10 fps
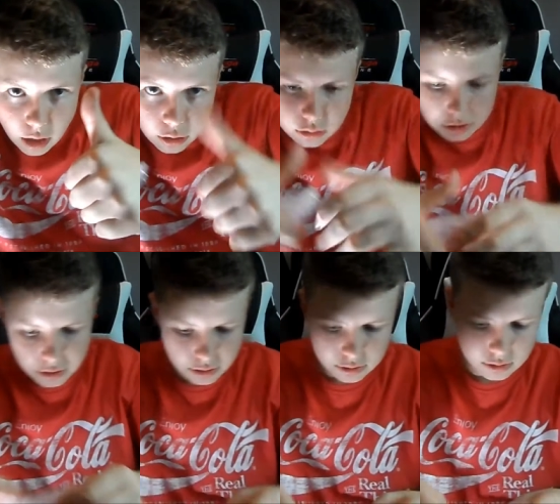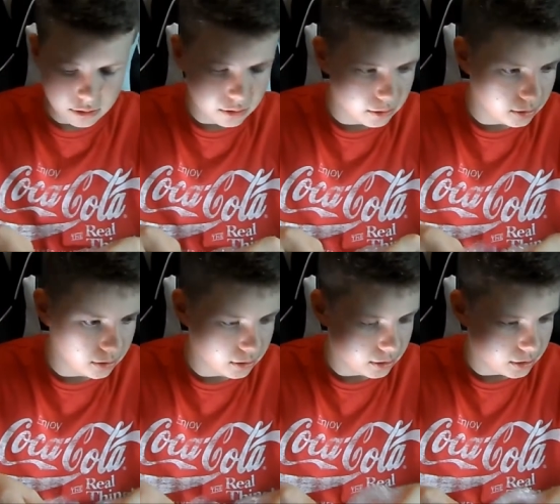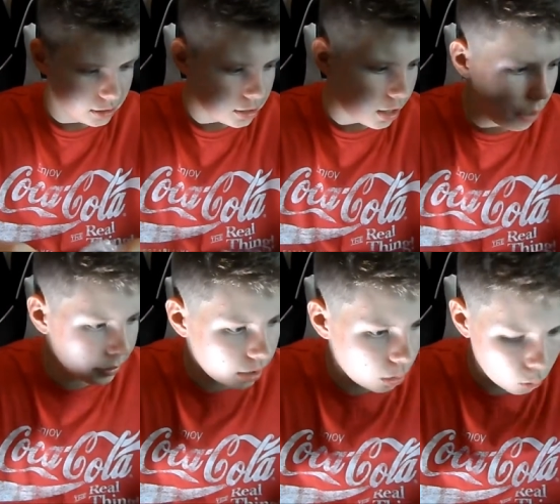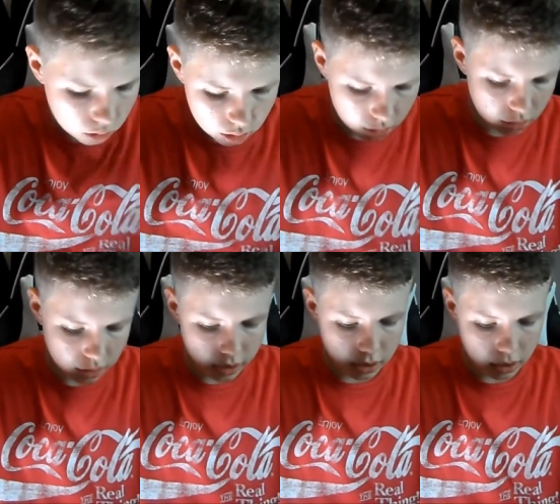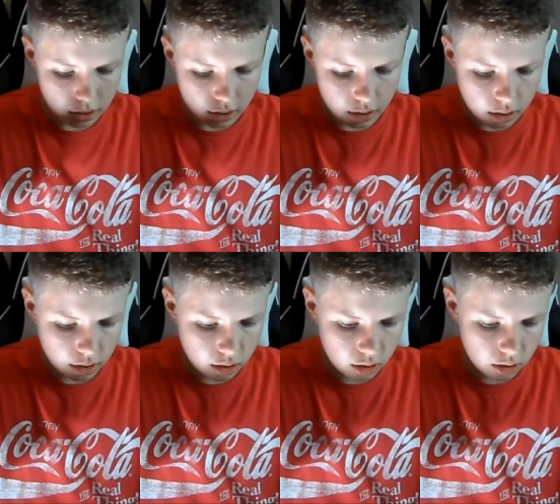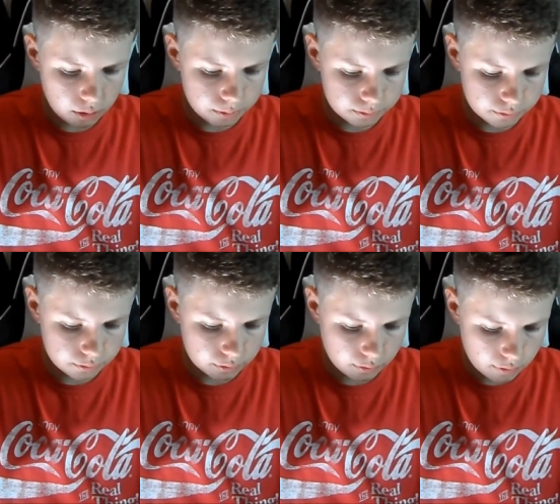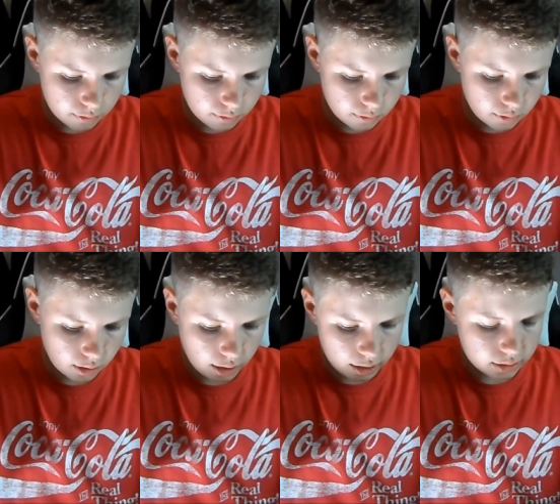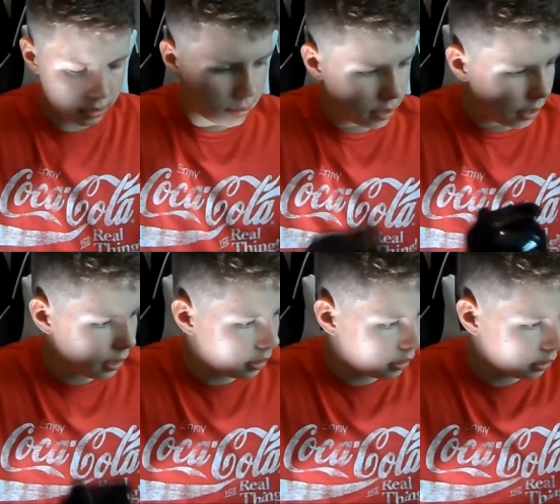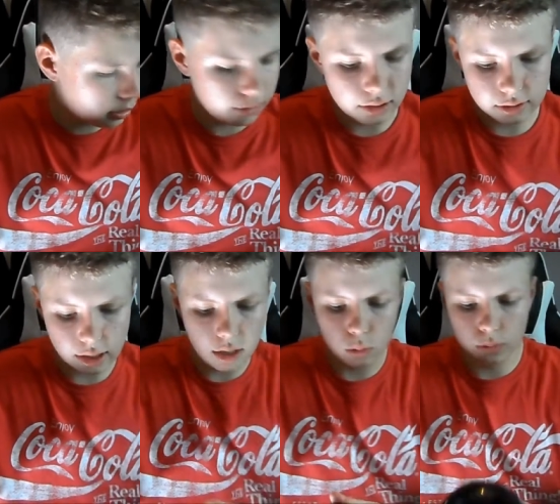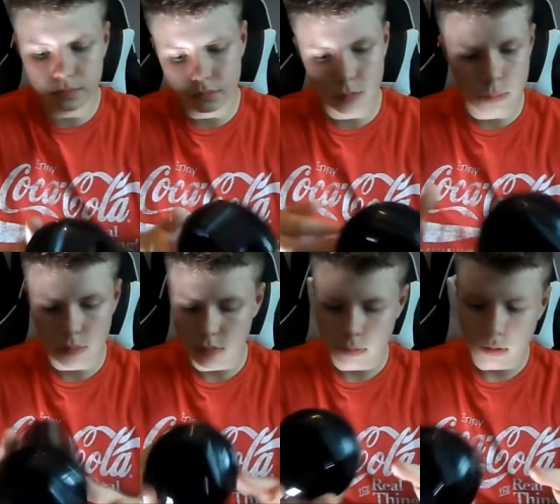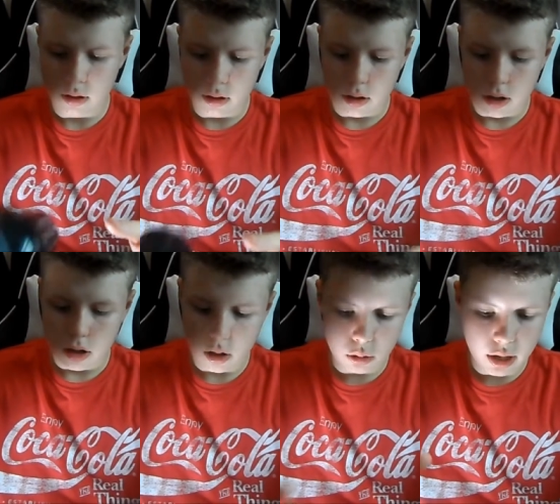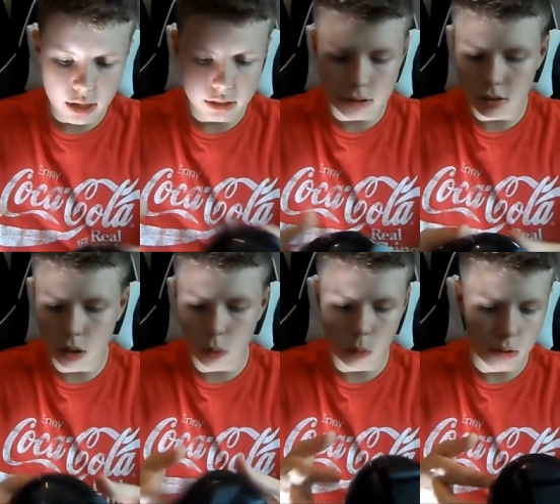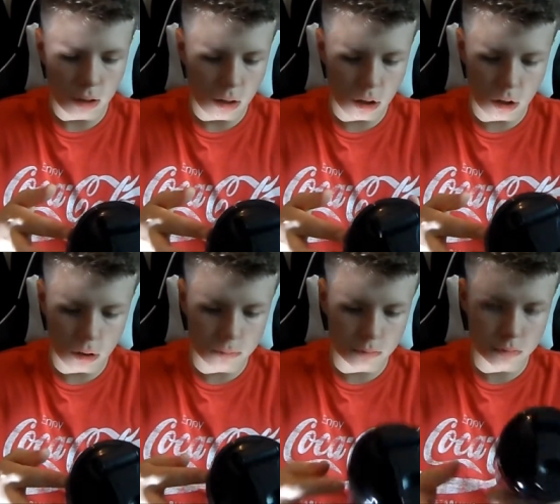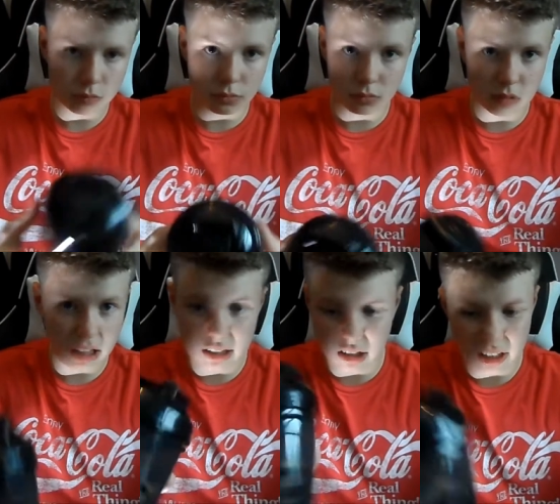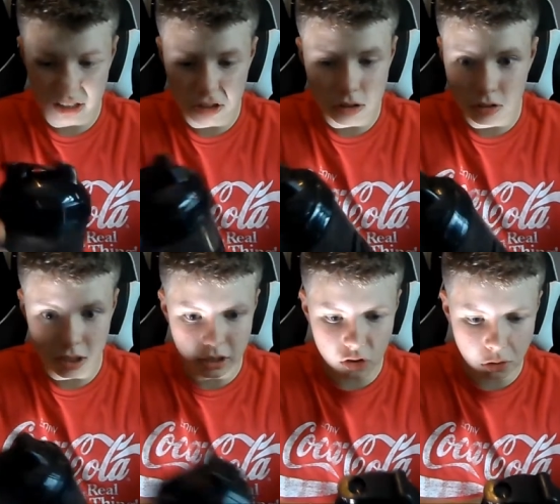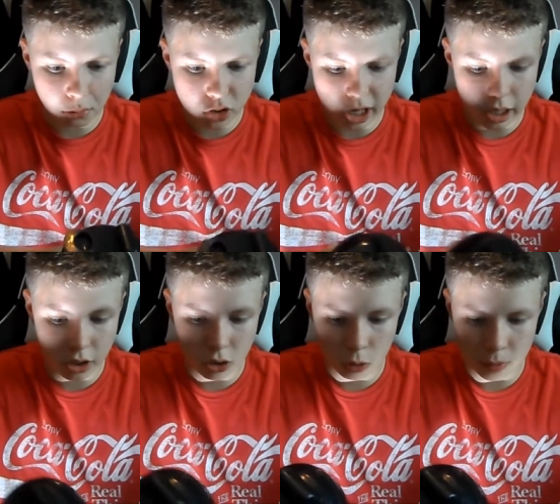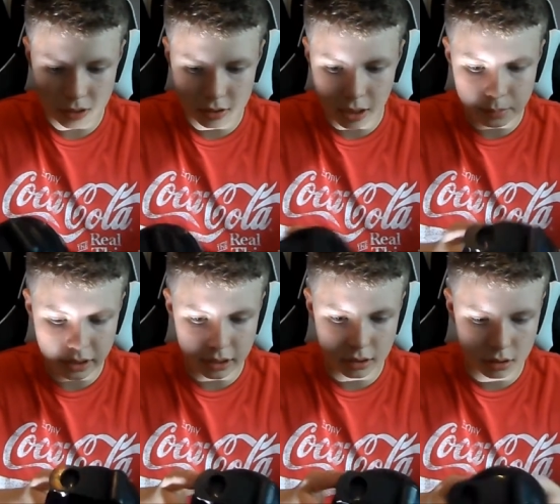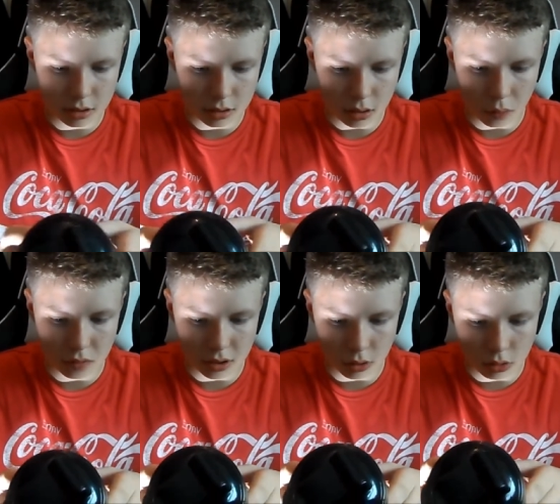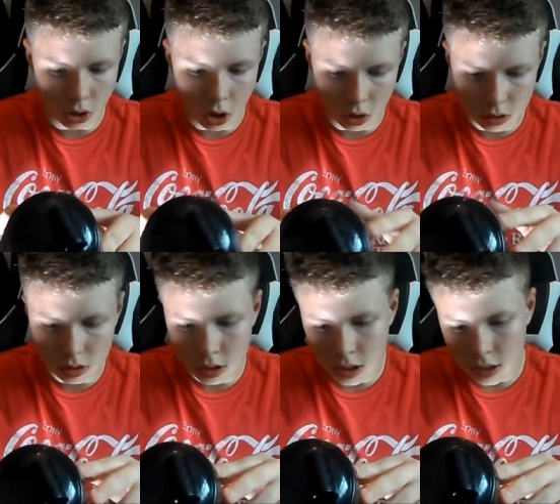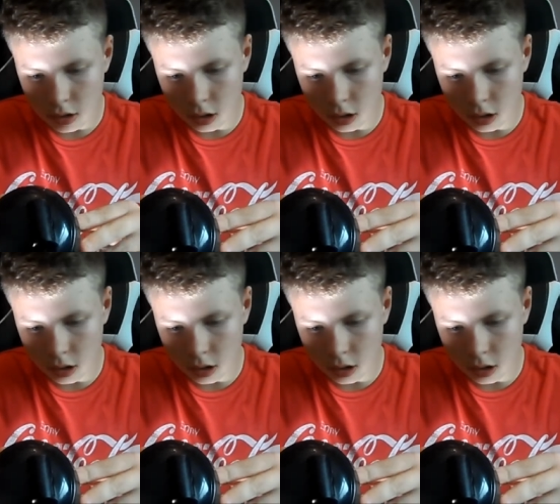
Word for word: nailed it, there we go, um, and take this out. Okay, so, um, it, it just looks like the normal shaker cup, except it's obviously all dark.